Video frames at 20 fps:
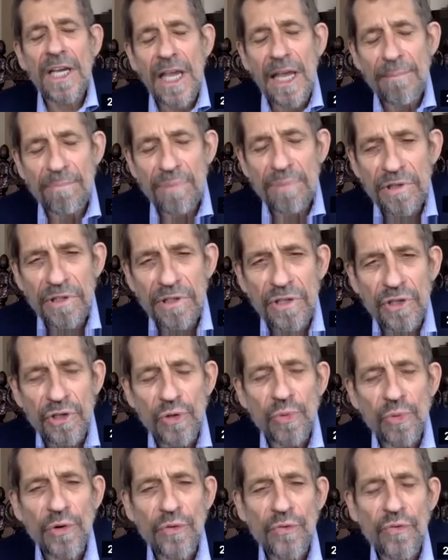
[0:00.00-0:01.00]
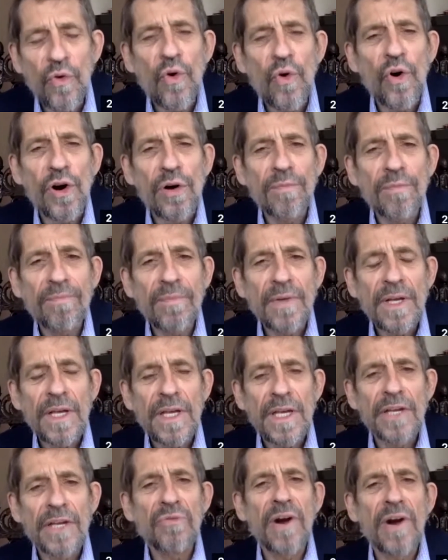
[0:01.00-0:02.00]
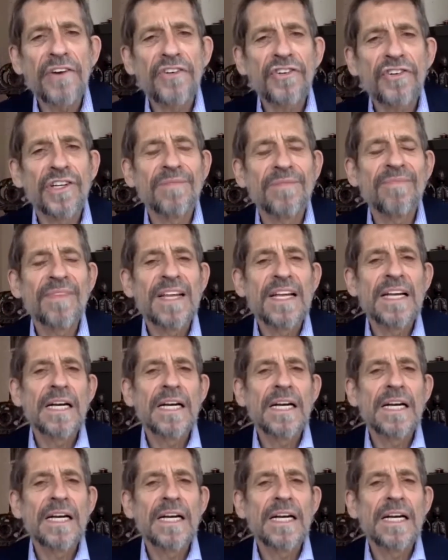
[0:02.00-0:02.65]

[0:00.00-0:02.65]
and political reform in Russia.